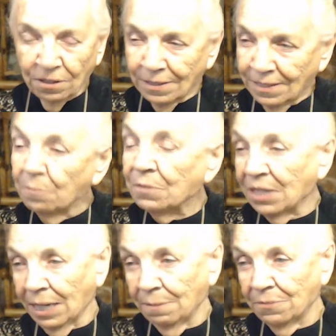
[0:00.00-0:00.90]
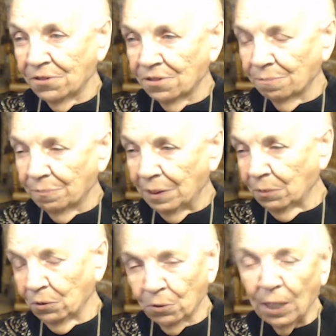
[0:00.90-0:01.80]
sometimes
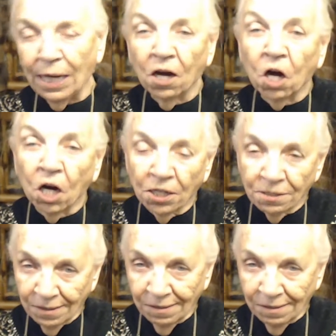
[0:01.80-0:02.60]
people try hard